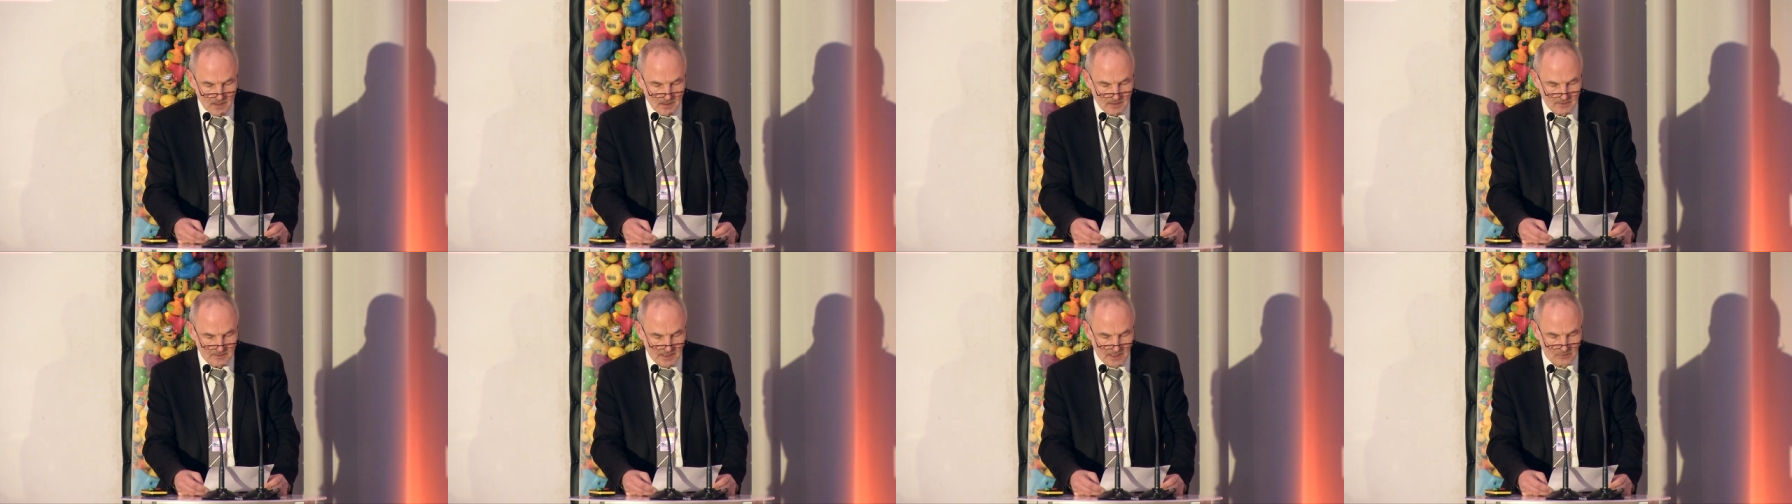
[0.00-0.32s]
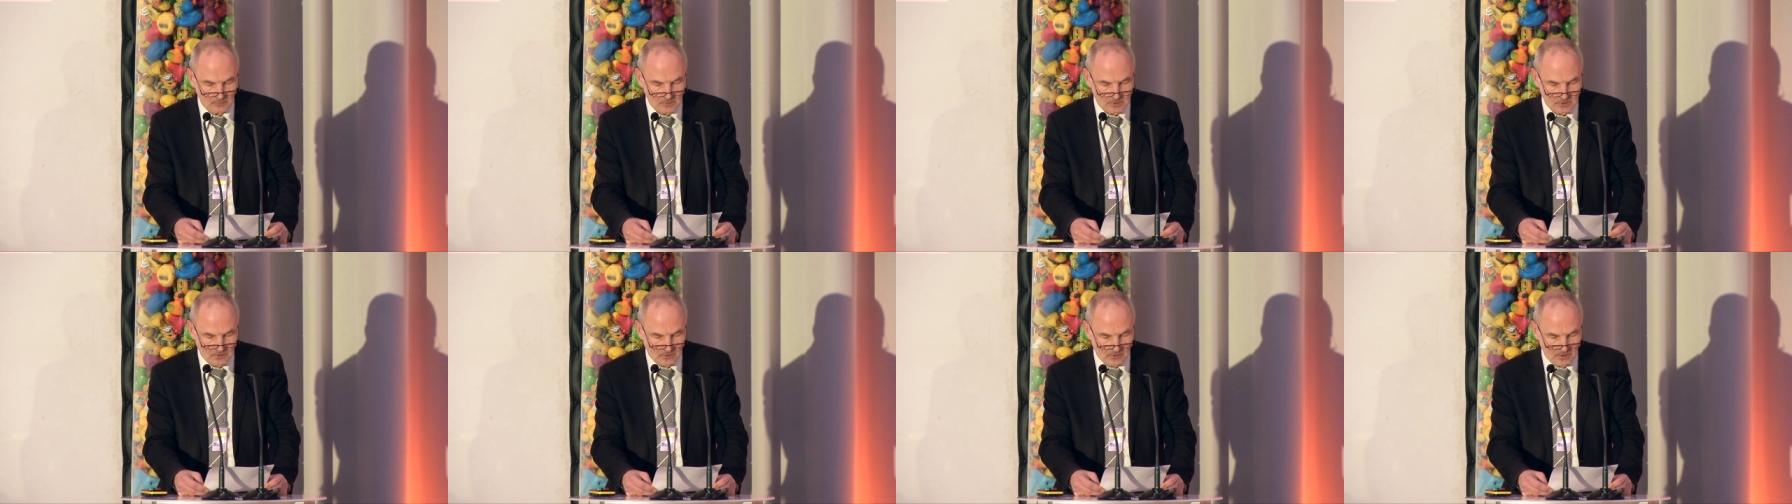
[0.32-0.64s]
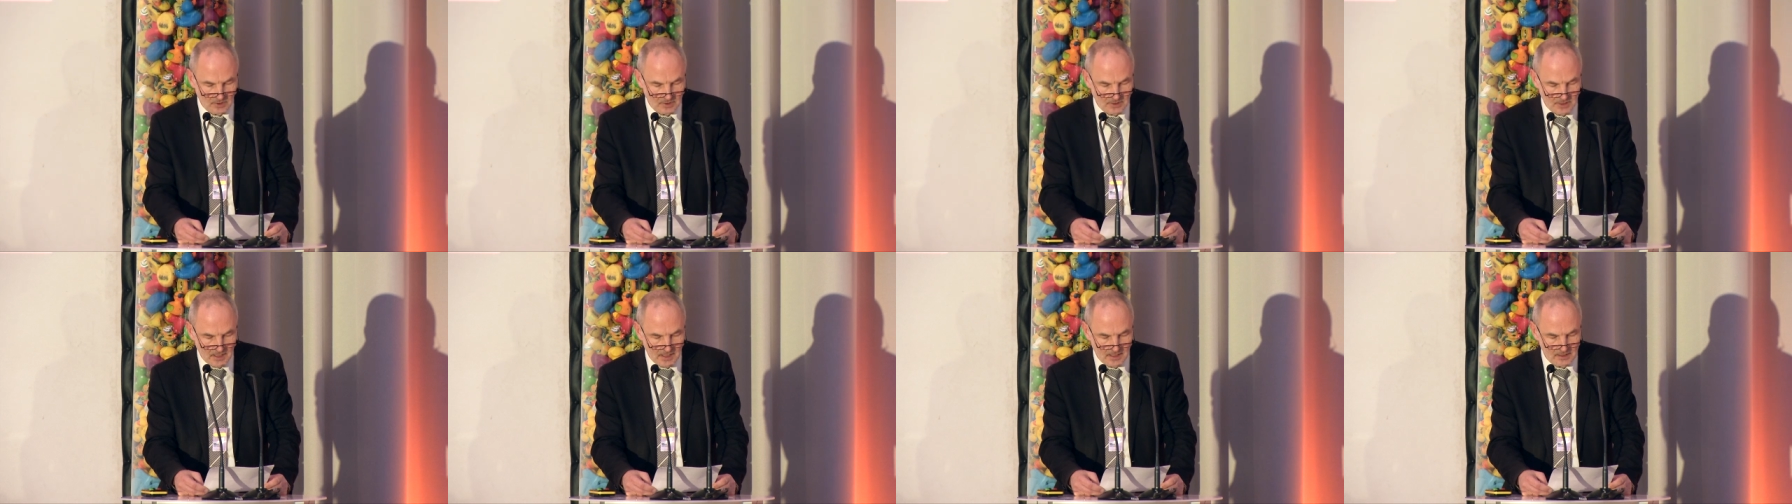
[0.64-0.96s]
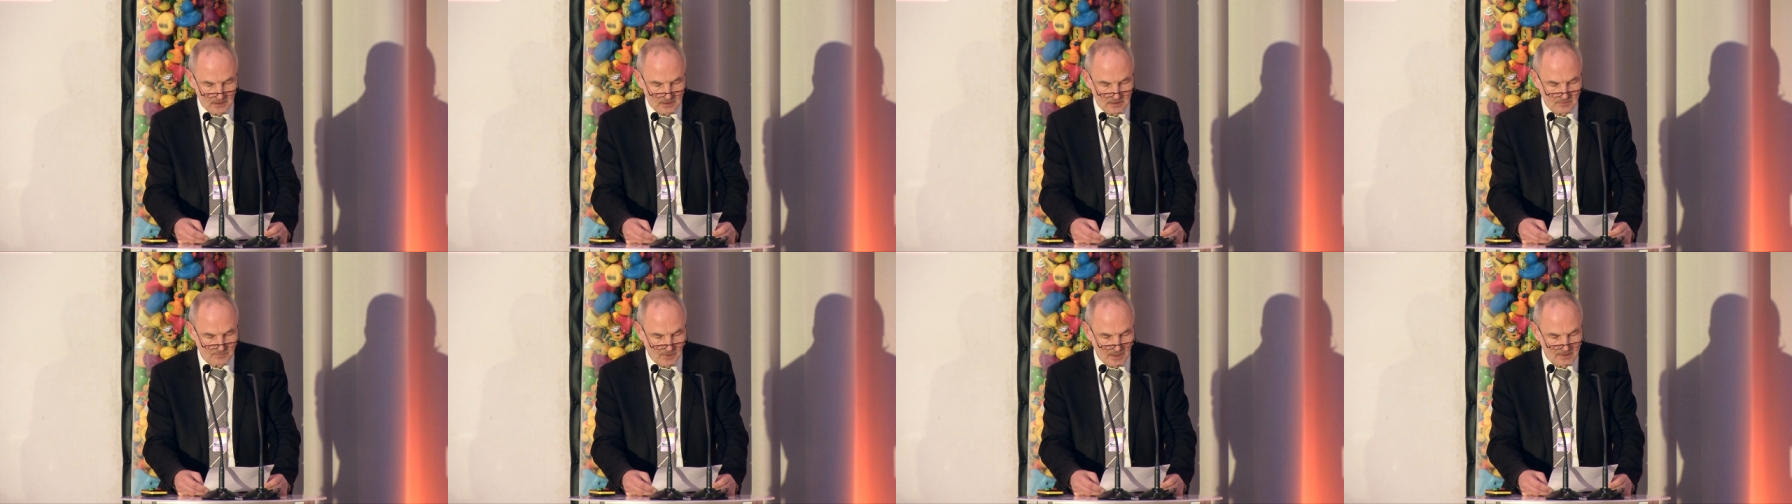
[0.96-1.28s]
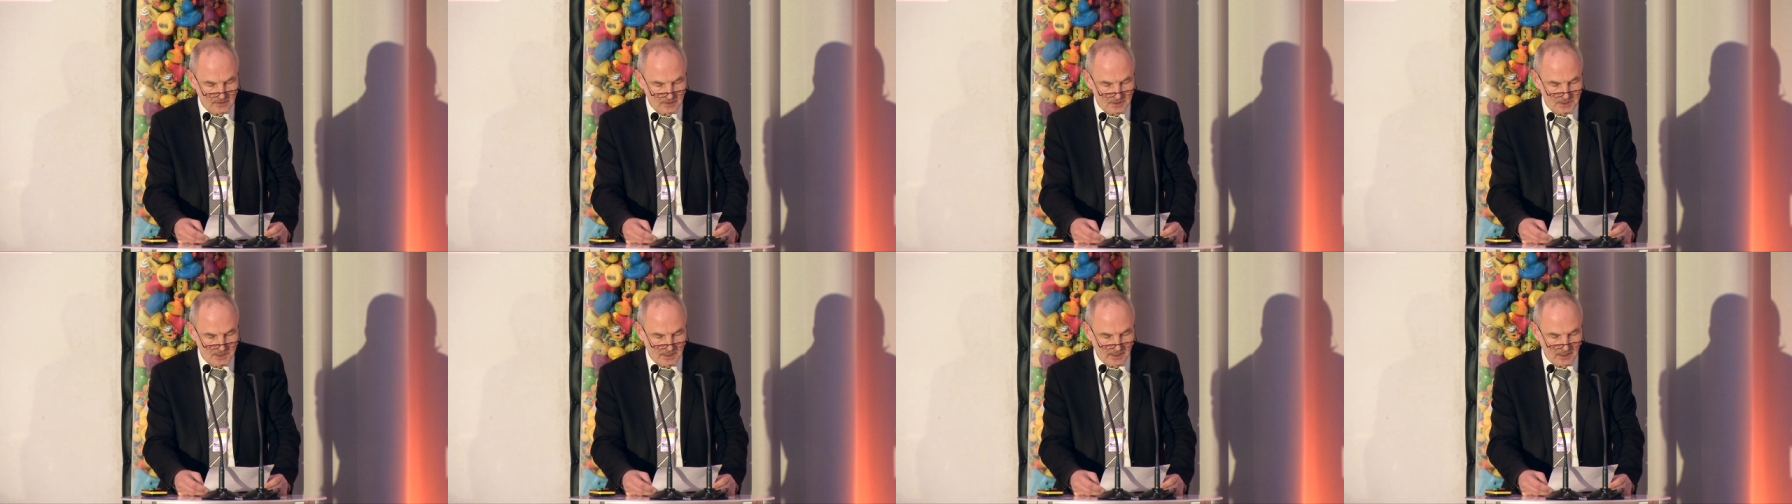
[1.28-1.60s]
that was organized by
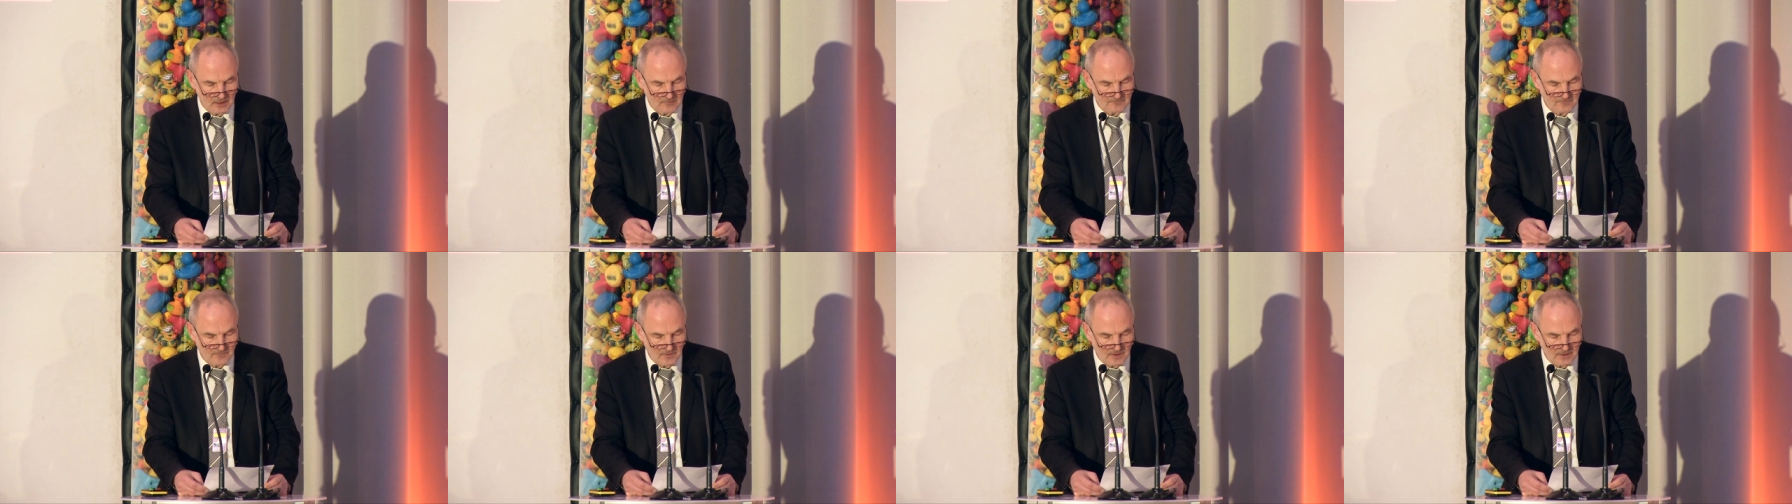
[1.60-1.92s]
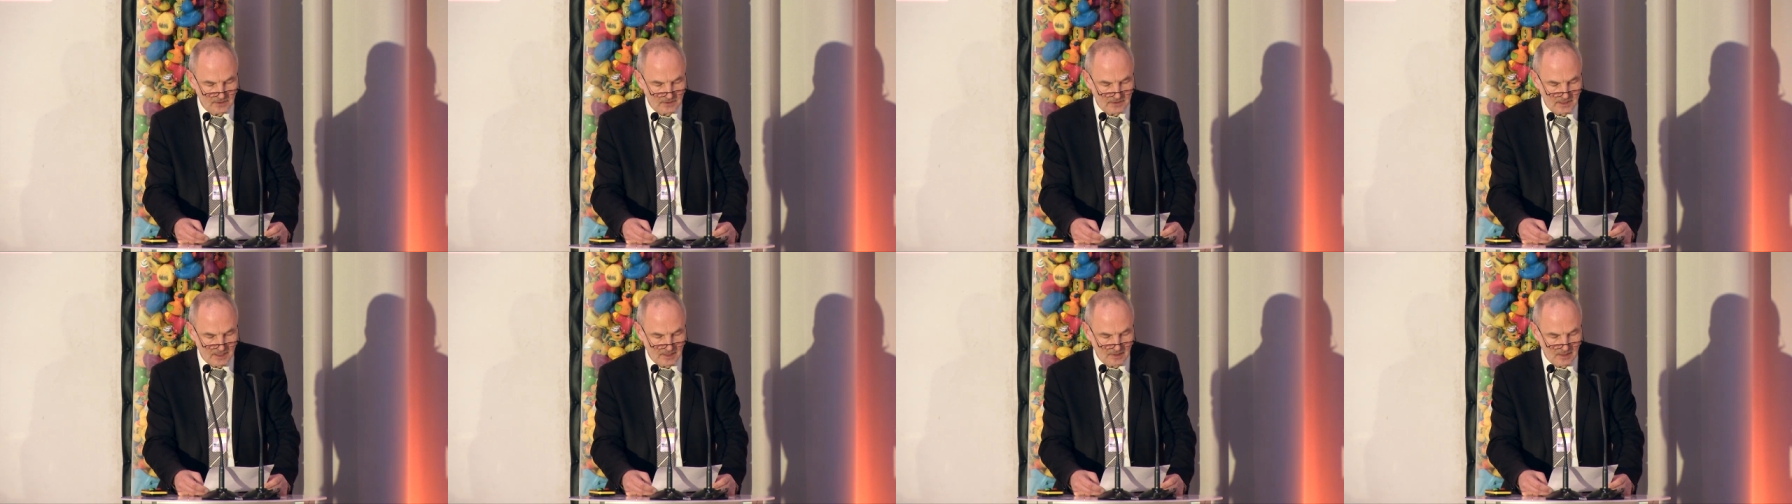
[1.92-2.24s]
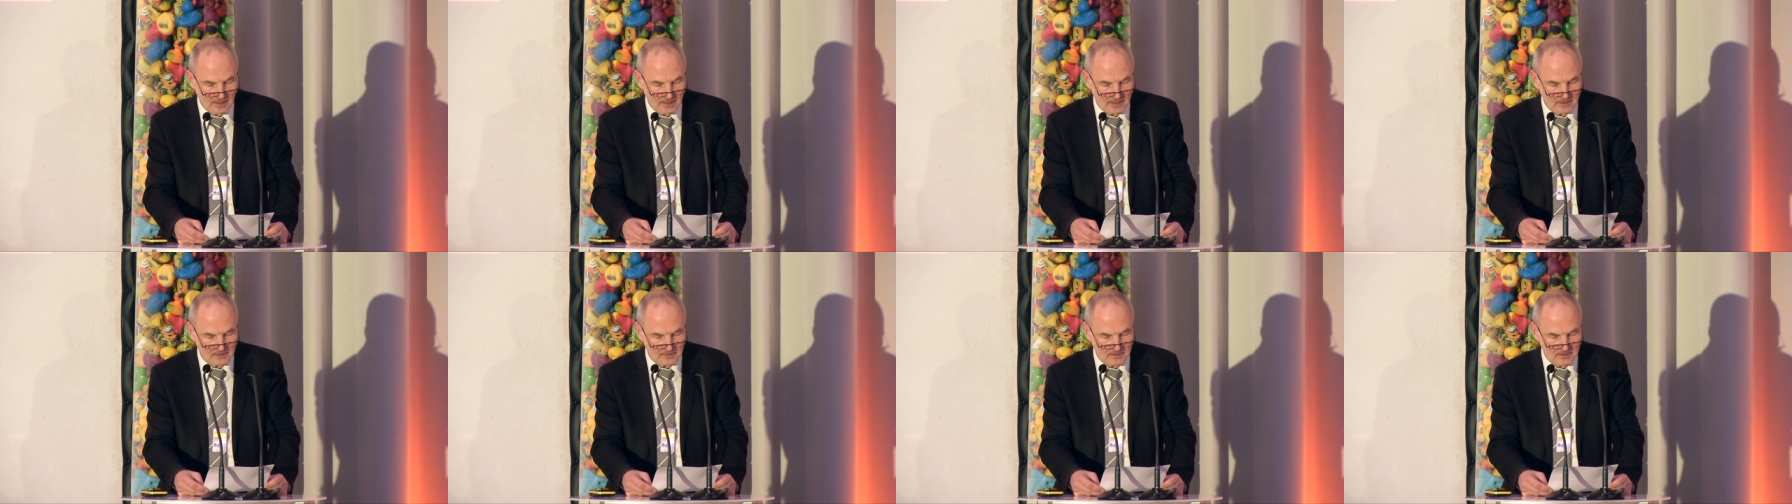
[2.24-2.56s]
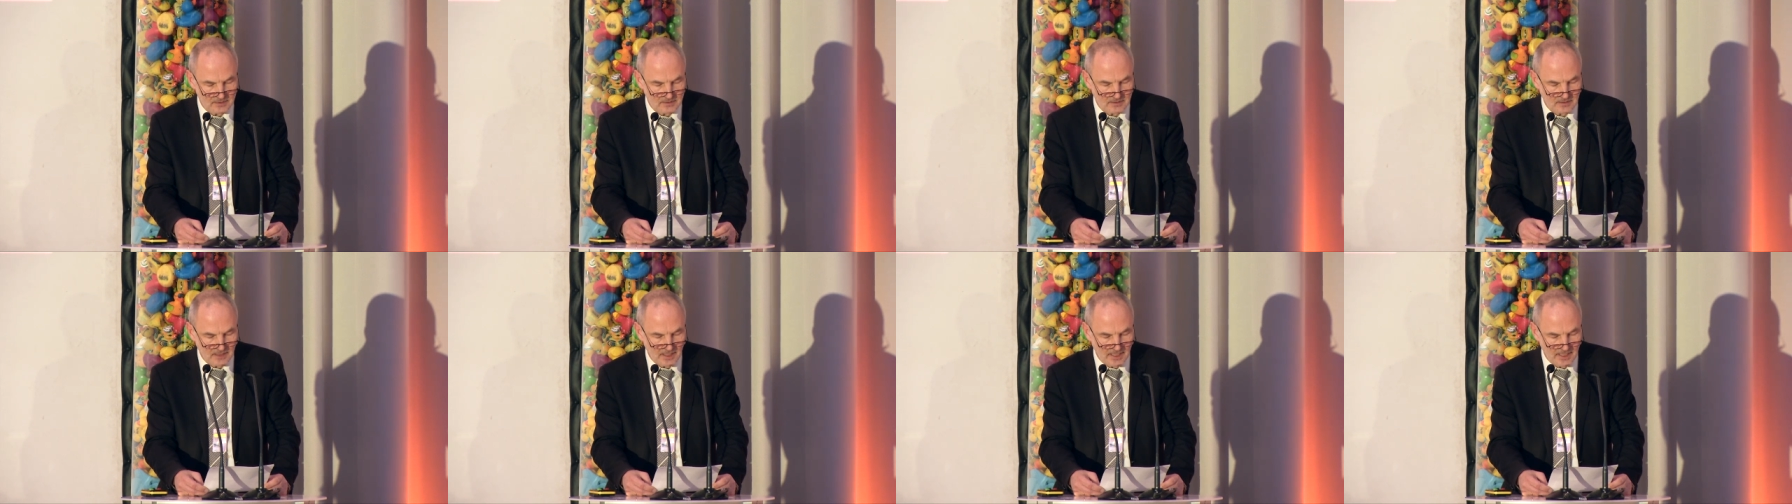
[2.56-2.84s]
the ChildFund Alliance